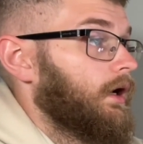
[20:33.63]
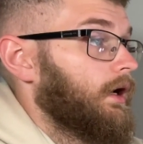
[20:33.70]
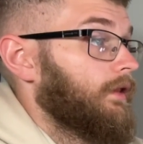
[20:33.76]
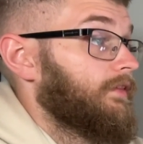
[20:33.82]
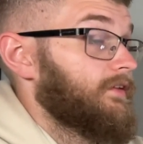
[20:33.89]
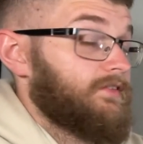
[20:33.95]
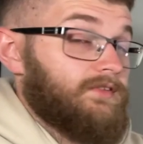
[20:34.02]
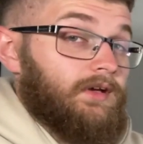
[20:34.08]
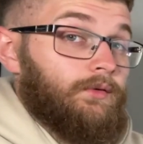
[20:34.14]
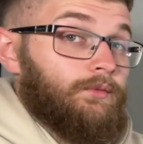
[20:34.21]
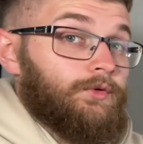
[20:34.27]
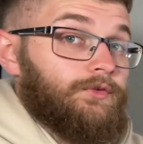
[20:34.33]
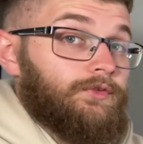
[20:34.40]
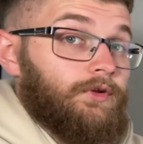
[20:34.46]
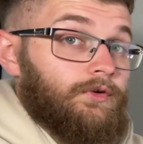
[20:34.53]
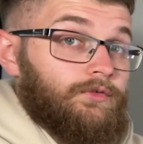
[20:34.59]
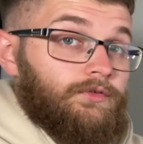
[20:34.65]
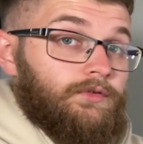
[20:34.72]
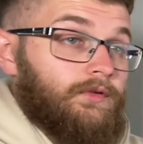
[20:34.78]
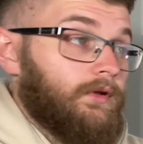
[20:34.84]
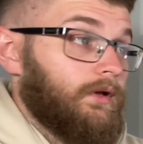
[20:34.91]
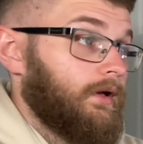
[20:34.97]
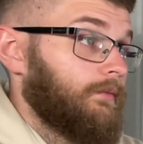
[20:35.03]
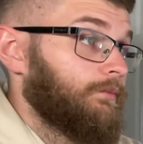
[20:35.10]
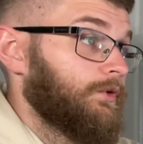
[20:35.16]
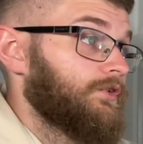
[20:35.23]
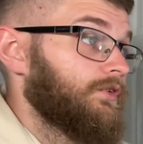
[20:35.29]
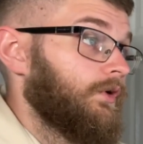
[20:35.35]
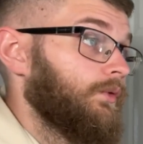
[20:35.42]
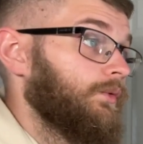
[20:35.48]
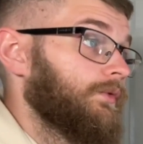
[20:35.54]
This sale was nuts. We
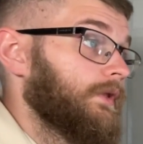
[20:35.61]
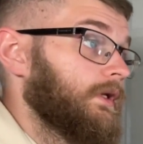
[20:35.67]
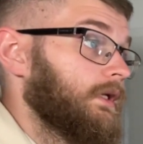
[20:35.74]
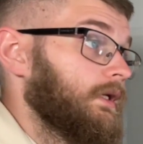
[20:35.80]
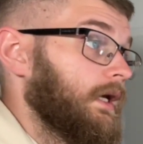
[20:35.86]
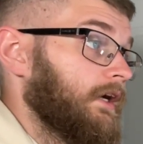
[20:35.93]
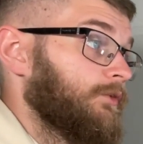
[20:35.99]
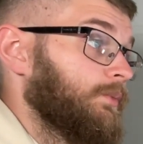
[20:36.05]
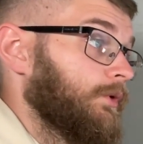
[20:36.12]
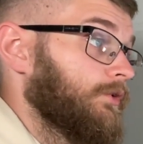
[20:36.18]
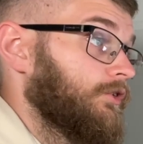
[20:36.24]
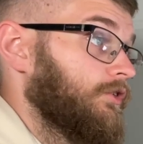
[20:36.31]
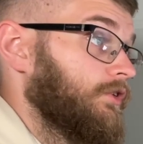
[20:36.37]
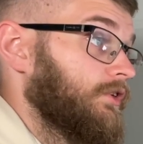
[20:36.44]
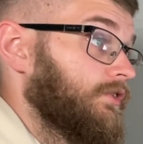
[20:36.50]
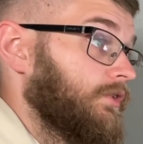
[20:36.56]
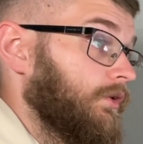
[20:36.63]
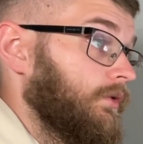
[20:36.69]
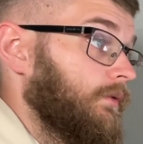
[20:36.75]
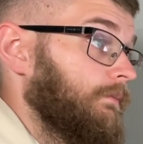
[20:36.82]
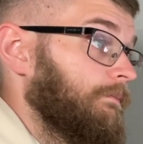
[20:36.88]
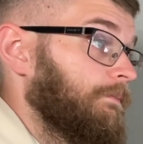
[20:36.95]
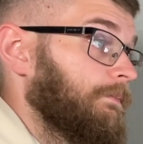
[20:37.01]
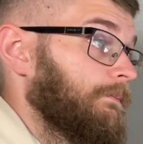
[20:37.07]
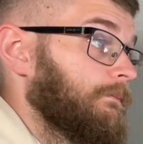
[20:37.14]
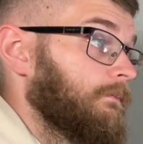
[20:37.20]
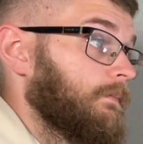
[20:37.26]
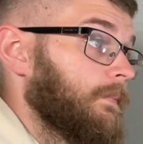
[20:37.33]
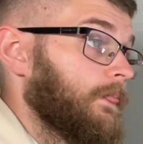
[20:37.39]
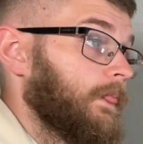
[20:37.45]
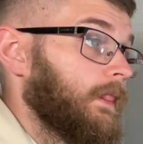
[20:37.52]
sold the Xbox Crystal
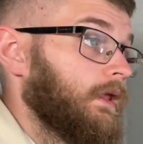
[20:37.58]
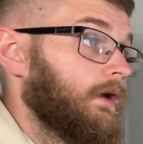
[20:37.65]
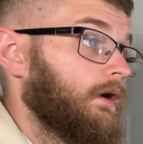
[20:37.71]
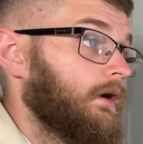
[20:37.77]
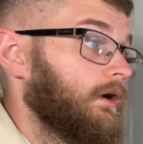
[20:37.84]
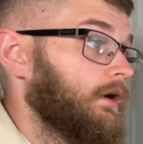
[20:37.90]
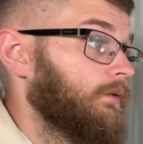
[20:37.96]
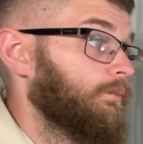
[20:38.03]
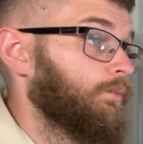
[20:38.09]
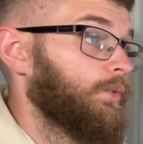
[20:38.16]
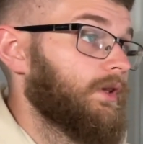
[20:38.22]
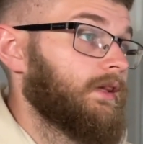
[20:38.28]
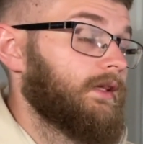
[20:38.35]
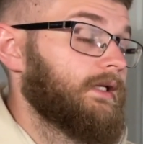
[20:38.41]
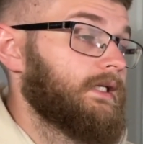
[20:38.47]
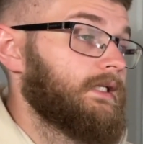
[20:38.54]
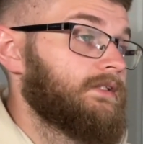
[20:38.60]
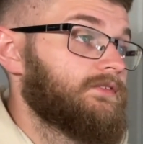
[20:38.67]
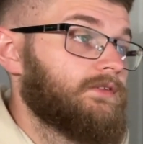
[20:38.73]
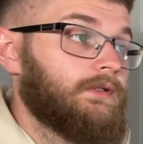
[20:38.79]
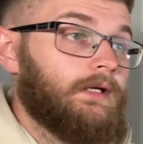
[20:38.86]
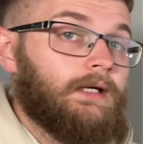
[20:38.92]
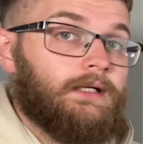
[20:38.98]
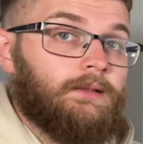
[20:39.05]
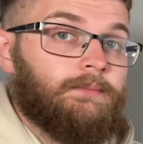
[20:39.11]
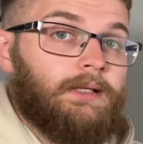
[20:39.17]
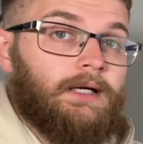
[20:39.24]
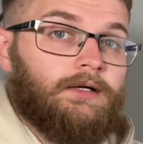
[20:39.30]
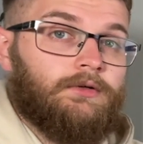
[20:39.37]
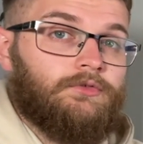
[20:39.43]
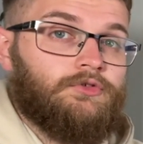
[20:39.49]
with leads and a
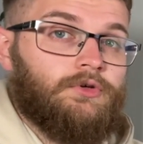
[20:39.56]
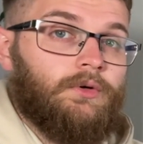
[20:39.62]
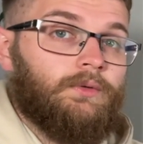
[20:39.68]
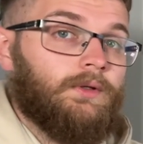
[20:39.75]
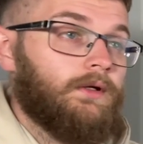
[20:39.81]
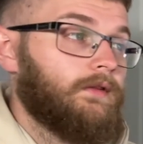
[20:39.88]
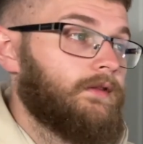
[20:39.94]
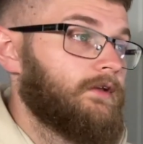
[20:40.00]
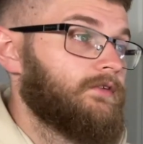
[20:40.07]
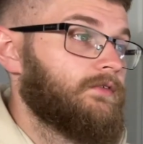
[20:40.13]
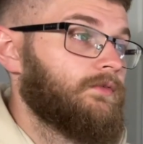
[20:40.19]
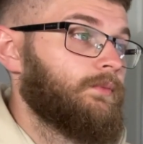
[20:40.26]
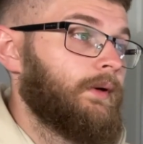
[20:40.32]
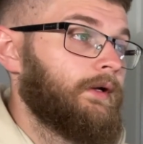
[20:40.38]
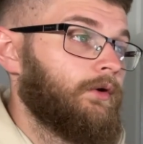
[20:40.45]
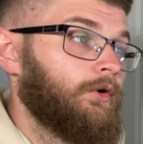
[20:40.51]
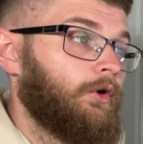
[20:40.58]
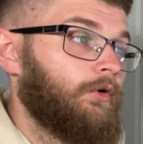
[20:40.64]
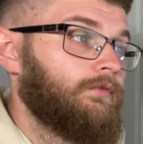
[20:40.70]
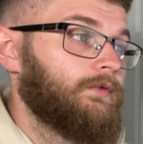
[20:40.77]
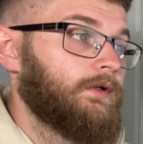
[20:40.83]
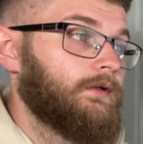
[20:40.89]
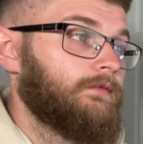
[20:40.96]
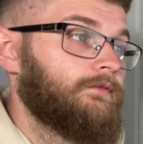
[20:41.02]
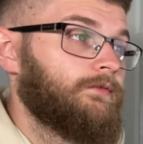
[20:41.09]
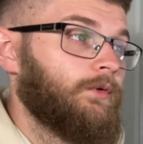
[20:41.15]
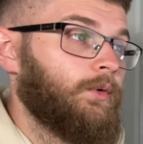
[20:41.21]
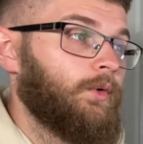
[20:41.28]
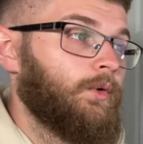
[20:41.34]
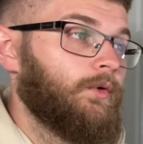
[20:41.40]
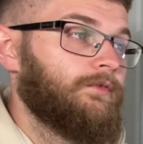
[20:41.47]
black controller. This went on offer
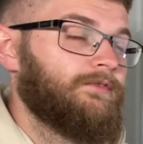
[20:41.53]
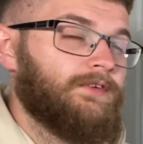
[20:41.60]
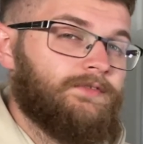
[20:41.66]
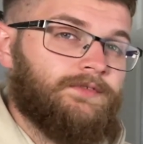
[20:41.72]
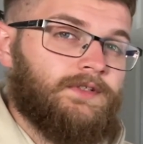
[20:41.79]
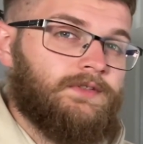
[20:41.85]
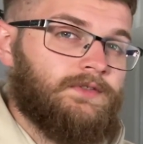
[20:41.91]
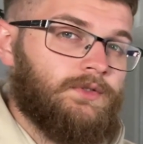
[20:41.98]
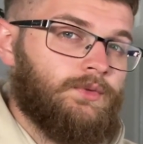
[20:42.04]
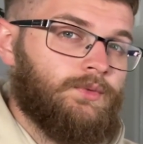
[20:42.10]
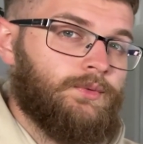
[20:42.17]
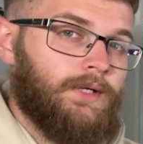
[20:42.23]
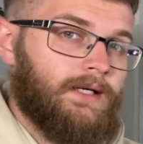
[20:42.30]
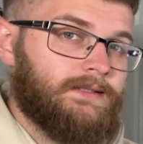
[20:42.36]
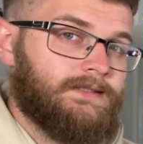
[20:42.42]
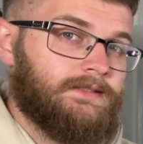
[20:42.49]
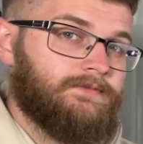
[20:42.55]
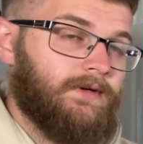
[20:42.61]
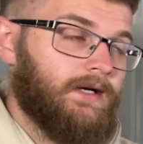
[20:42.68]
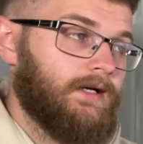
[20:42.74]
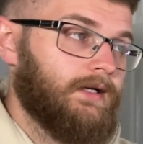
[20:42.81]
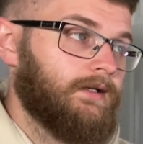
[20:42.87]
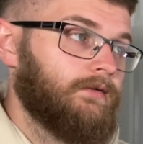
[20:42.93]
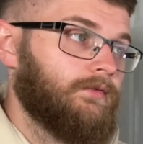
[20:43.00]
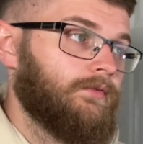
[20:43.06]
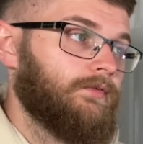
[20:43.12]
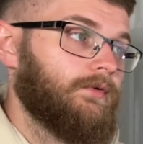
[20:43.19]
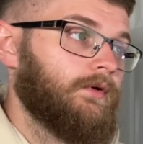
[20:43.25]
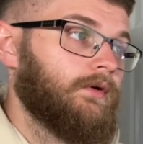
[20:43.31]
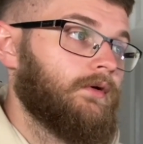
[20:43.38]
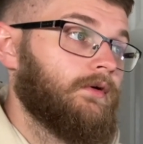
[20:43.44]
for $52.95
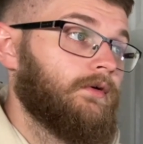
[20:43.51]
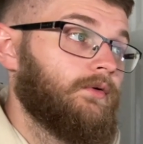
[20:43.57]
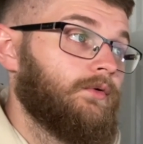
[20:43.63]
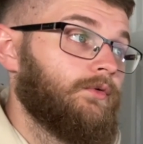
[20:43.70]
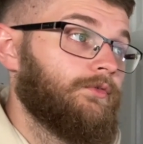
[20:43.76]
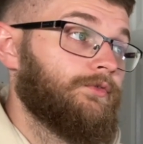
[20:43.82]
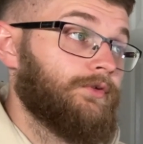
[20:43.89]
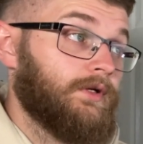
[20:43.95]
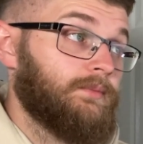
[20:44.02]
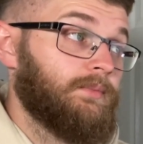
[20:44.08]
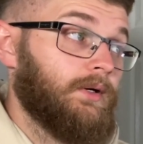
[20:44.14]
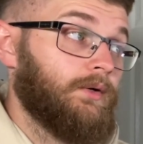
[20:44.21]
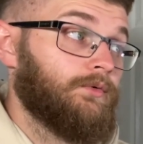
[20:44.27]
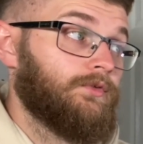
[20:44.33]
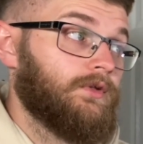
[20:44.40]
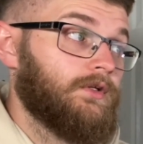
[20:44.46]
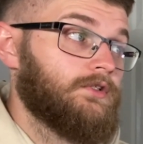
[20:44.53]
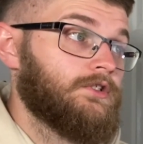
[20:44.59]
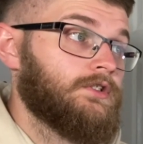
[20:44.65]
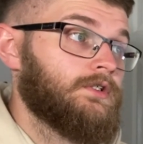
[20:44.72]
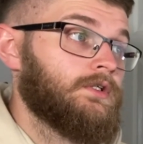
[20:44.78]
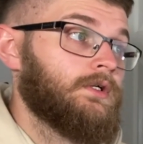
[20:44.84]
free postage.